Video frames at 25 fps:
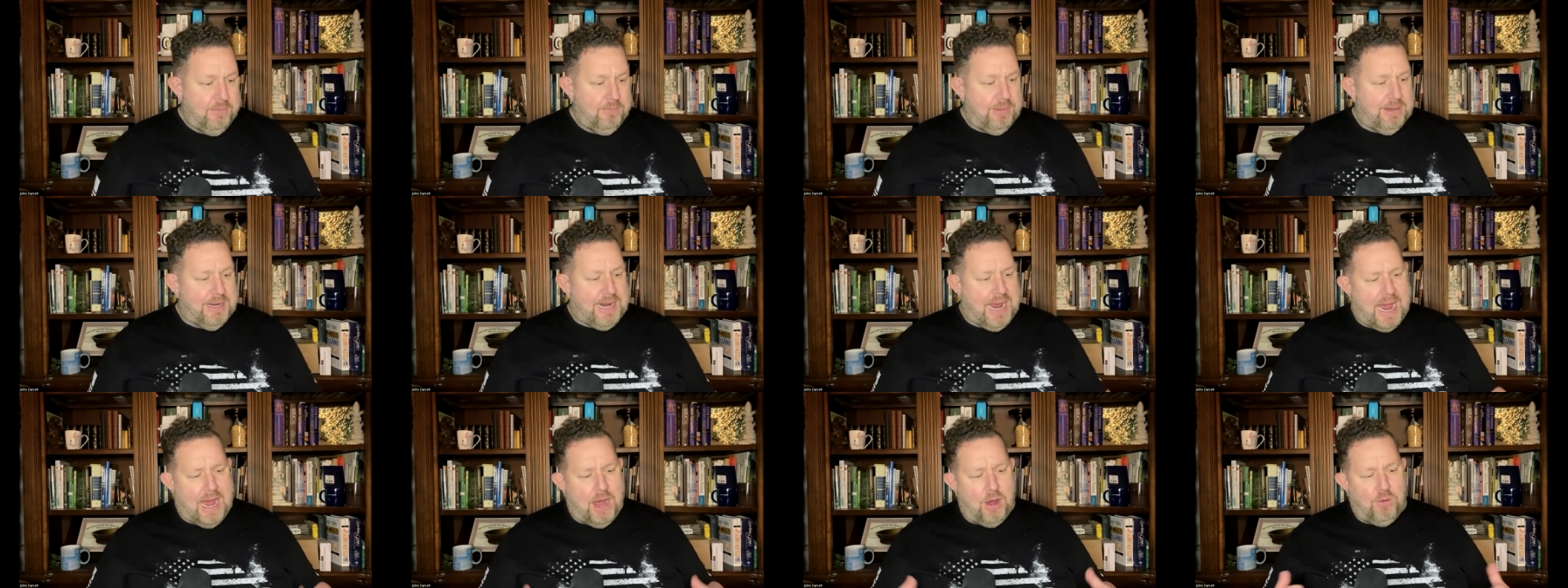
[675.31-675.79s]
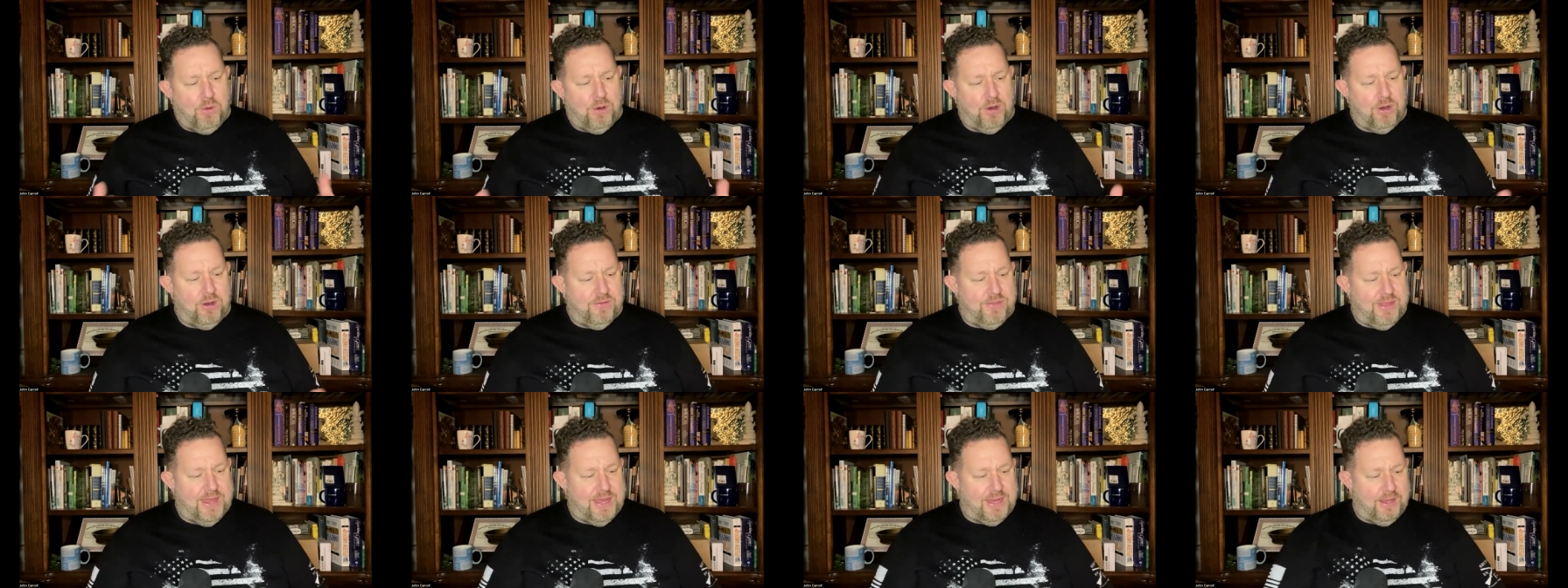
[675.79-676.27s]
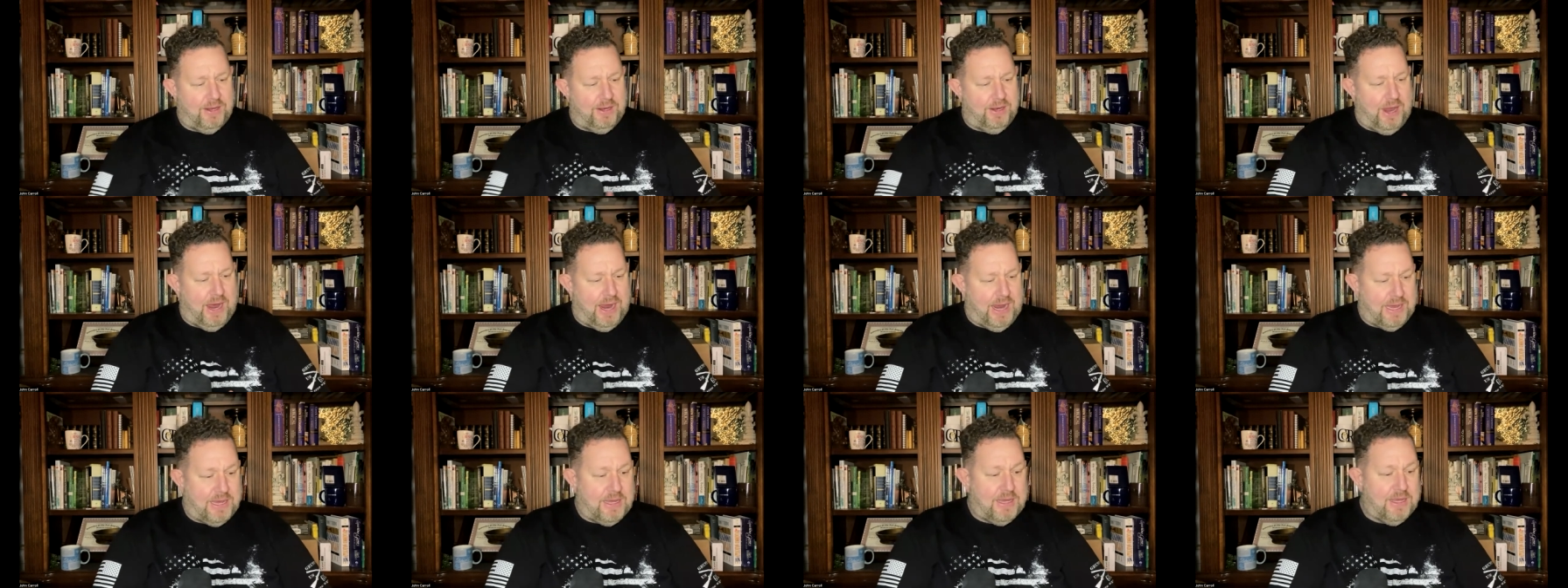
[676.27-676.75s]
but how are they
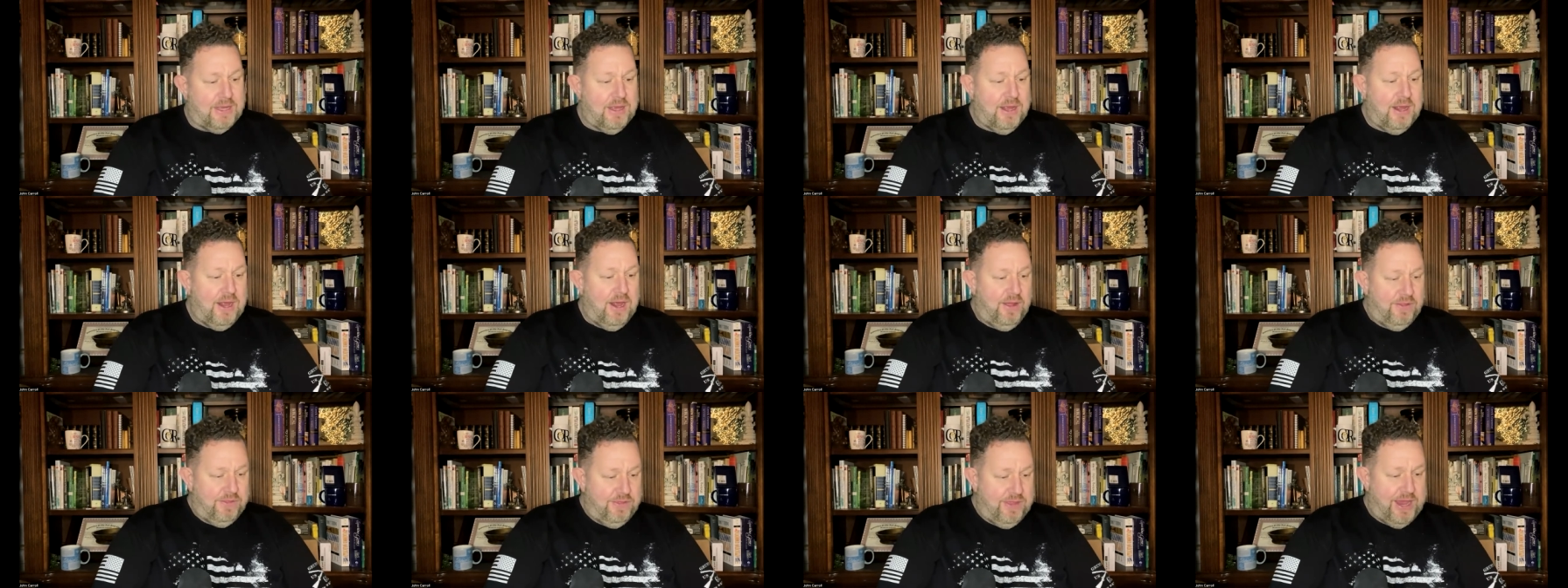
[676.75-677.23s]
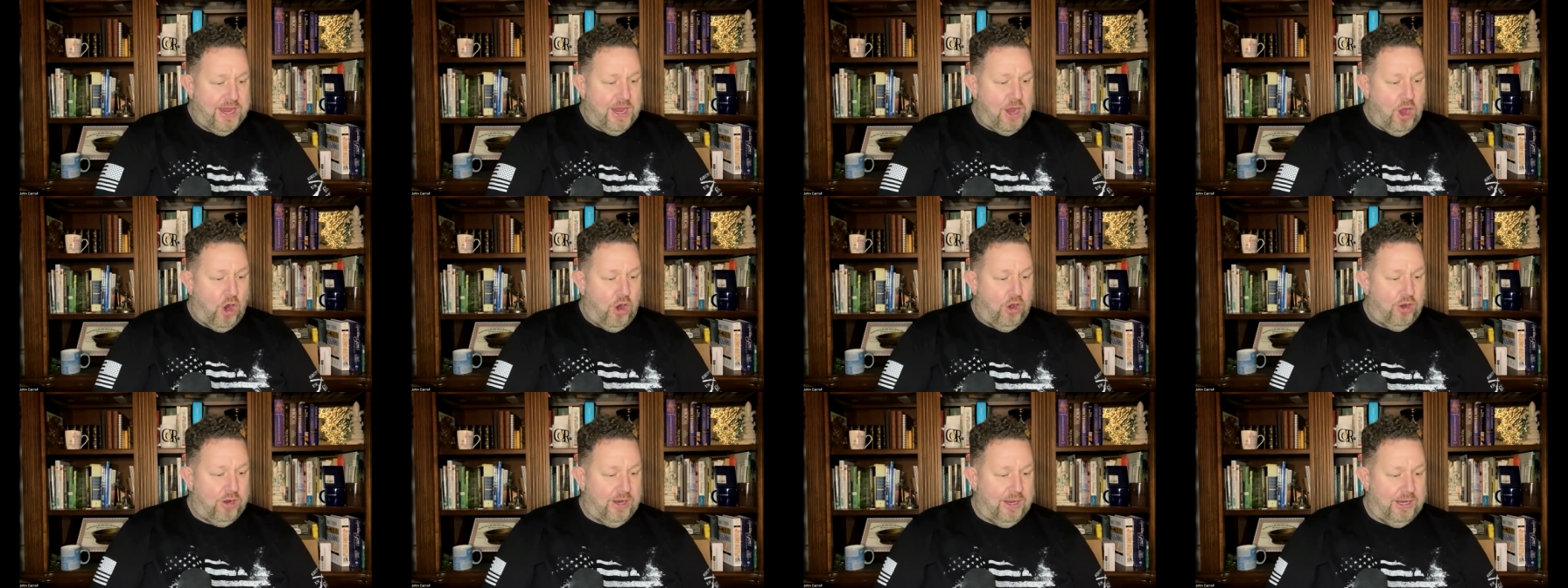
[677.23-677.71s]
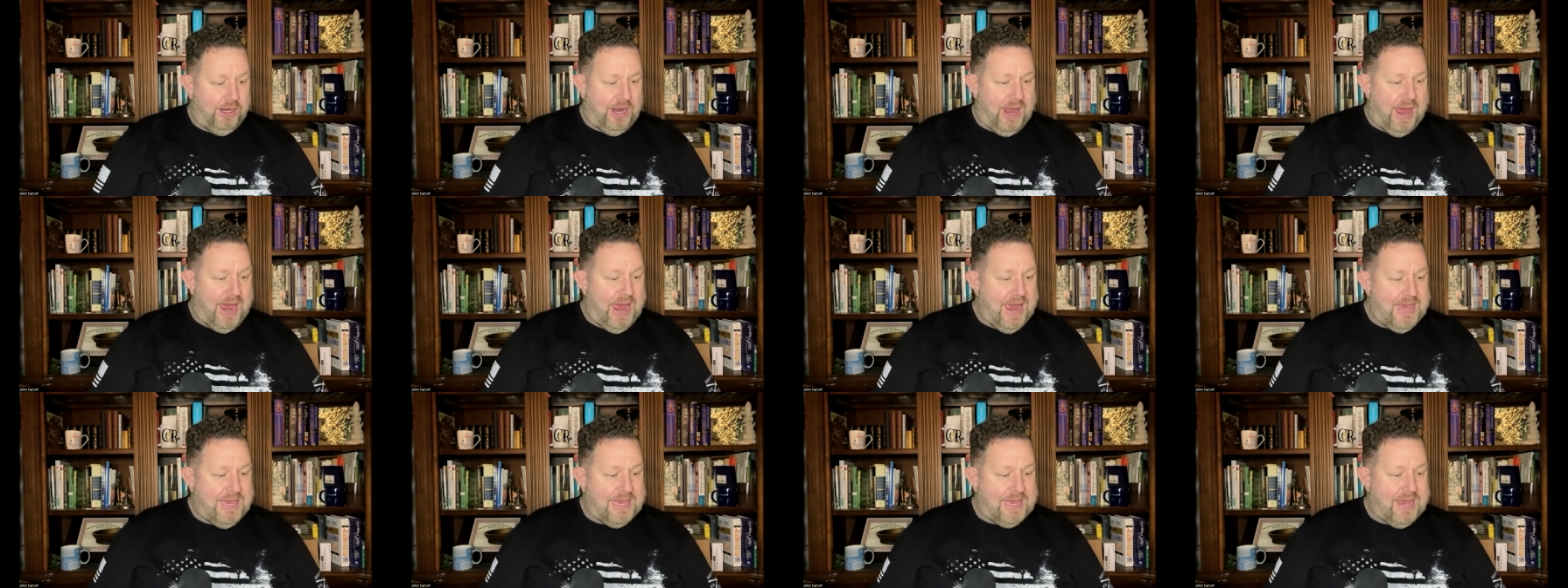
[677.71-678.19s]
alike? They are
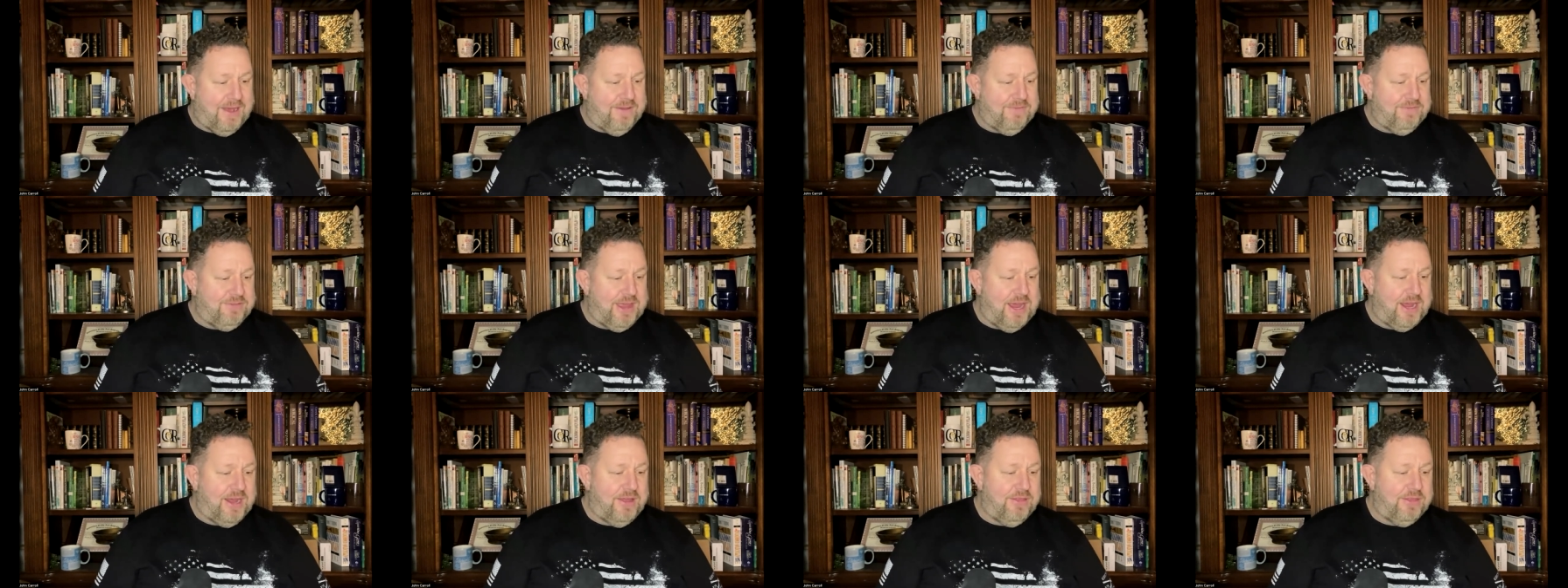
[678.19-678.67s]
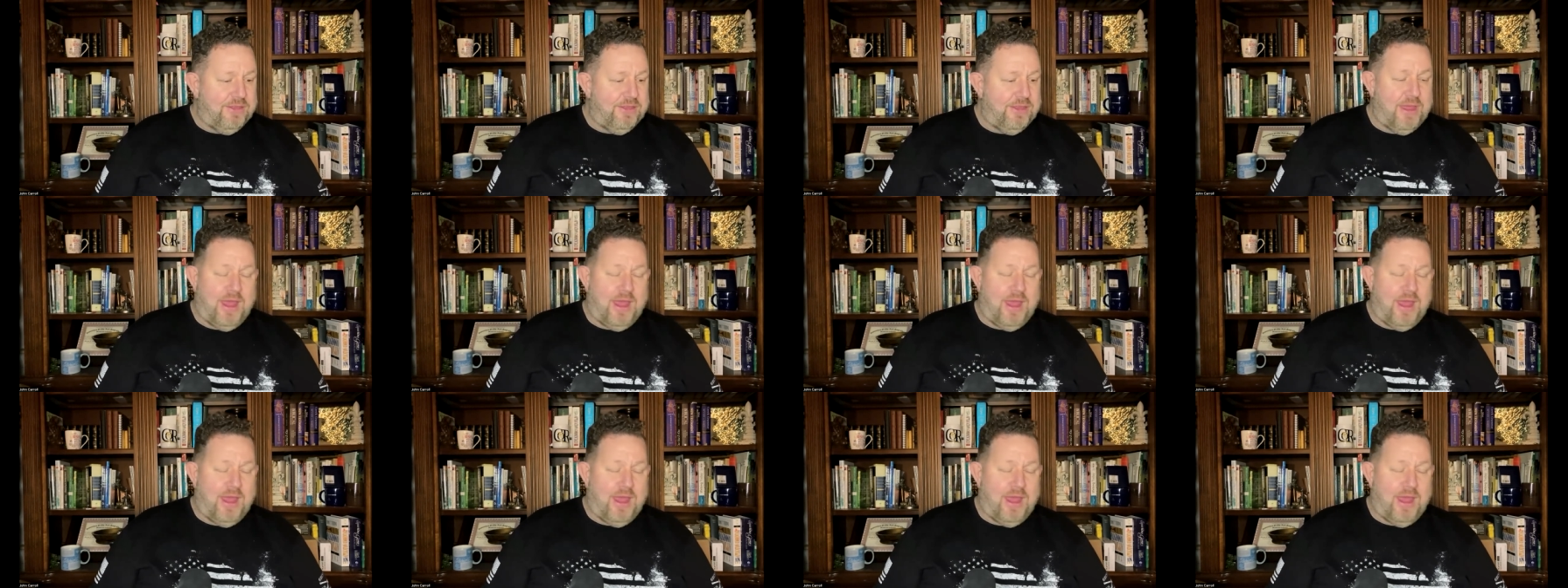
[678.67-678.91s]
alike and they